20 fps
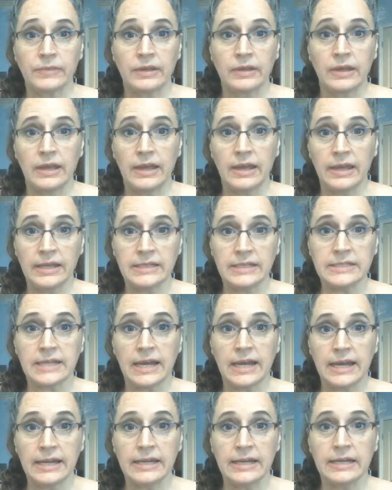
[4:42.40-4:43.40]
And
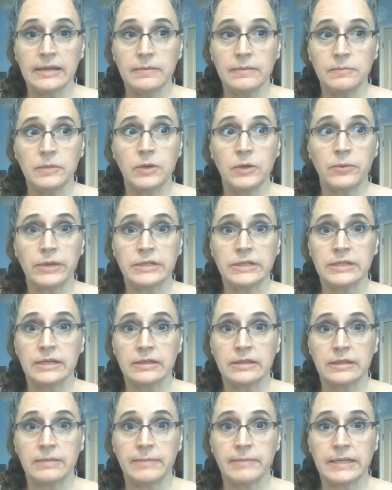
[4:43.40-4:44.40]
I am going to
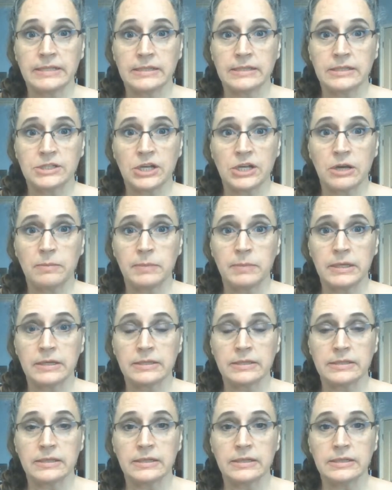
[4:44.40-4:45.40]
get the message out,
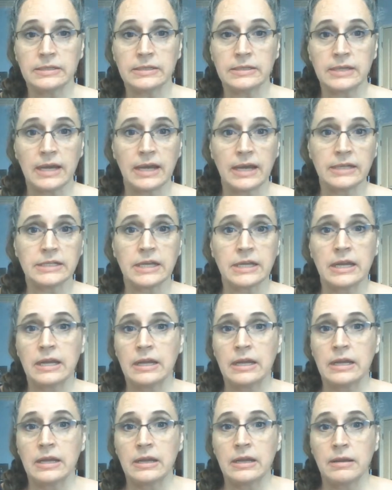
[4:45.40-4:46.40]
because it is not
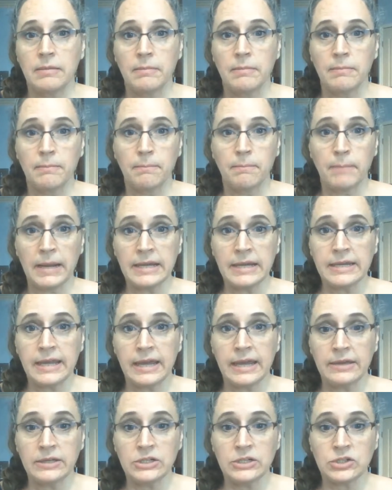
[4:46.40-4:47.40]
my
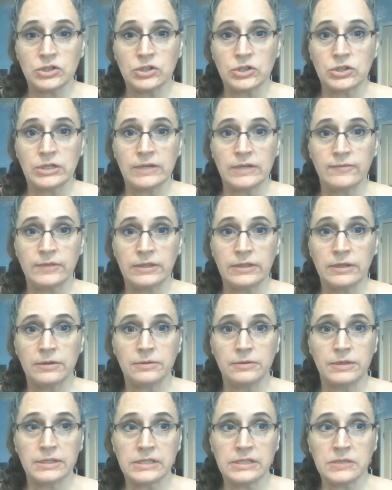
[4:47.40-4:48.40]
calendar, even though
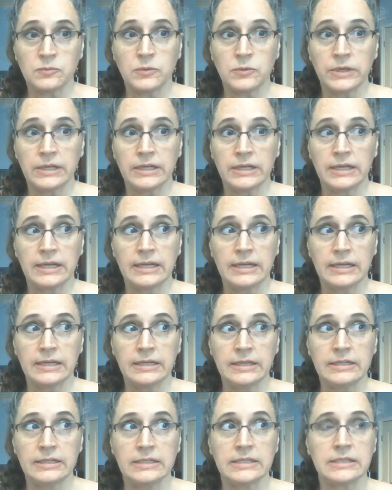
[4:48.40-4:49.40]
this one
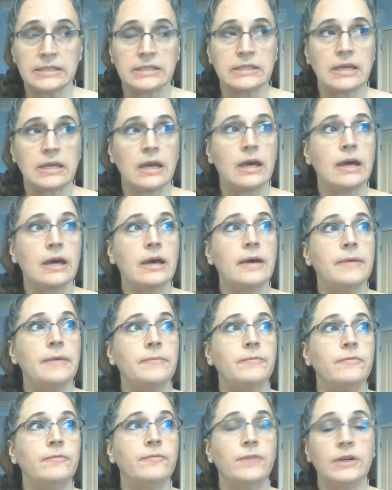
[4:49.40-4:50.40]
is
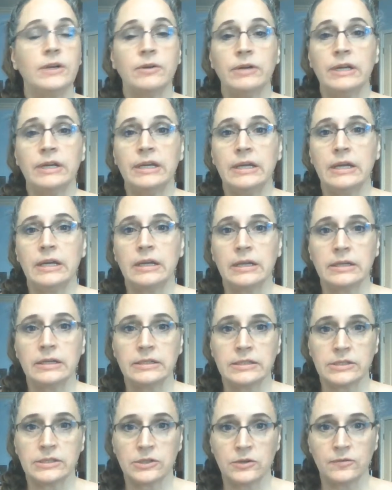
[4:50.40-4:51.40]
very
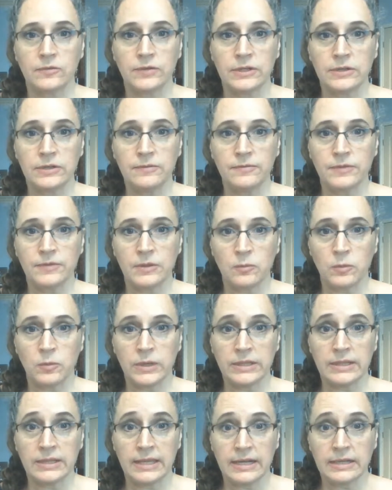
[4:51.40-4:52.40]
conservative, the
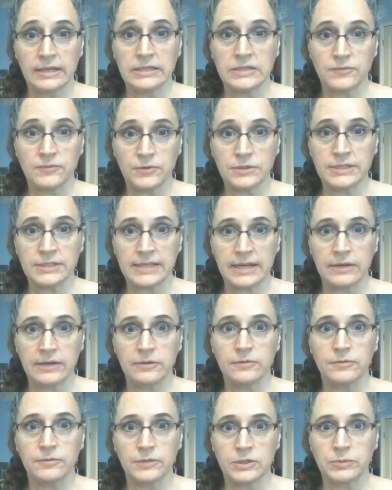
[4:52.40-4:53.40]
one that is for
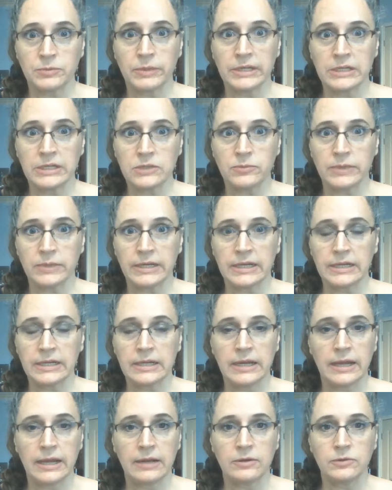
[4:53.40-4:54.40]
sale for 2020.
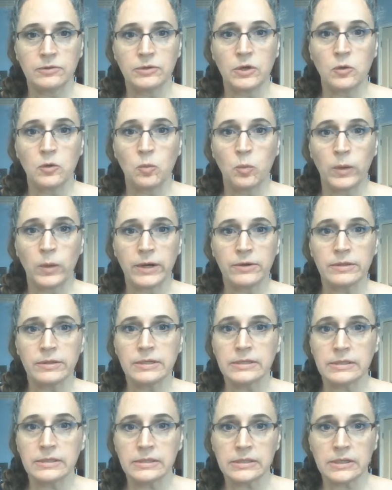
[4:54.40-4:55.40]
I don't know where
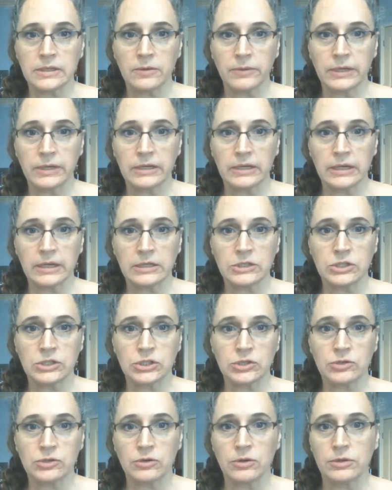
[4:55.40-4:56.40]
this is going next
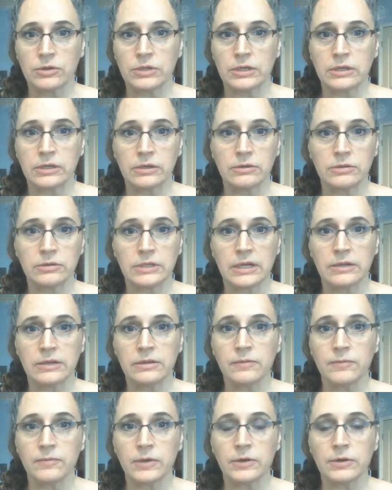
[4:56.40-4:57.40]
year or the year down
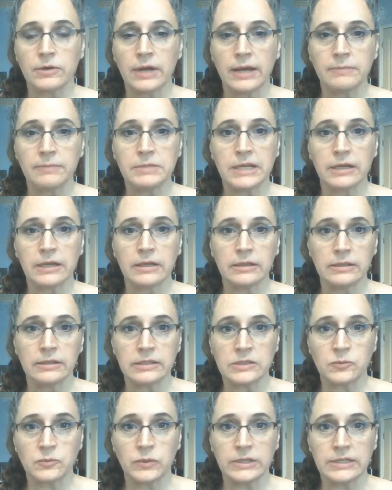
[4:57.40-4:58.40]
the road. I'm taking
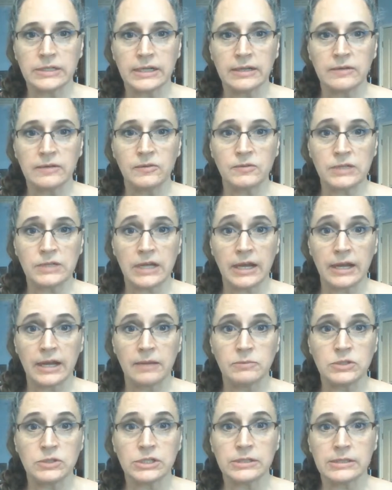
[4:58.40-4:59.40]
this one day at a
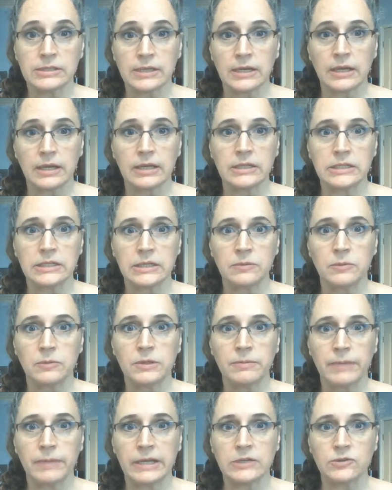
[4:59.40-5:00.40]
time, just like I did
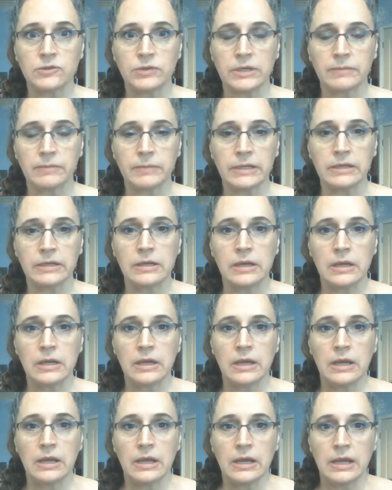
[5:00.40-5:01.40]
with my treatment.
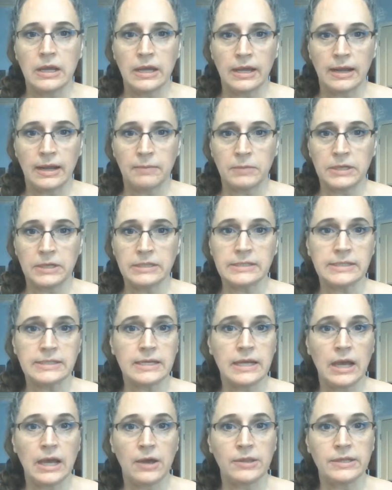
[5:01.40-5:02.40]
And I'm going to see
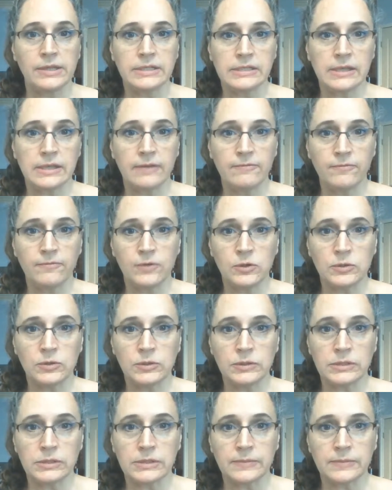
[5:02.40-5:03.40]
how this unfolds.